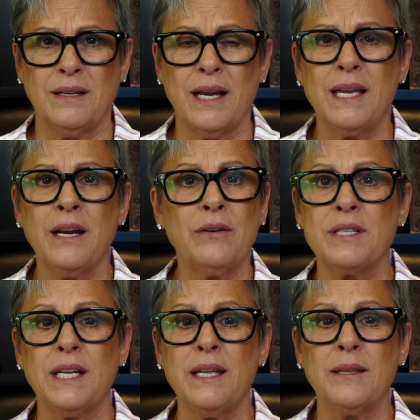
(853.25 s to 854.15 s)
I
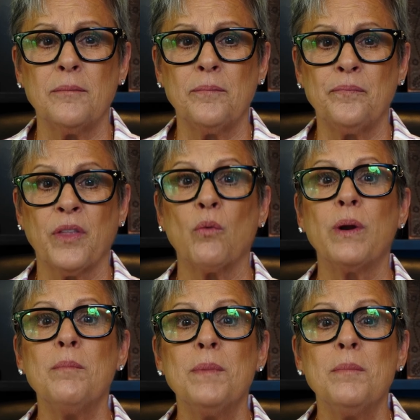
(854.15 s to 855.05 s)
guarantee them.
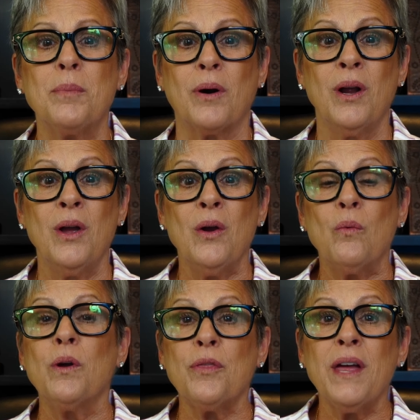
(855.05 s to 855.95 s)
Remember,
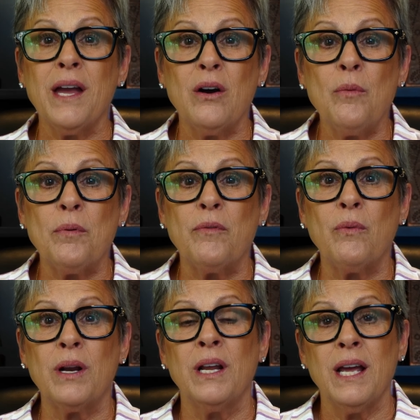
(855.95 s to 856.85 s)
with the help of
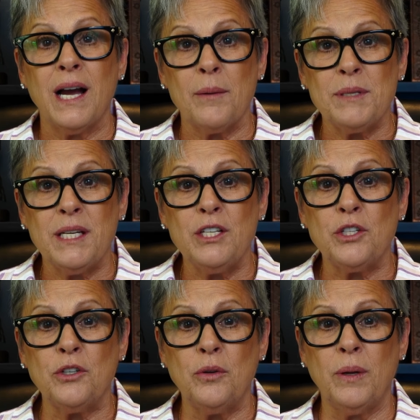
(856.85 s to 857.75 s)
what I'm
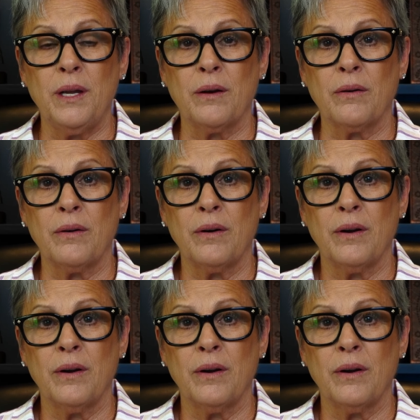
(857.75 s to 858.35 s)
teaching you here,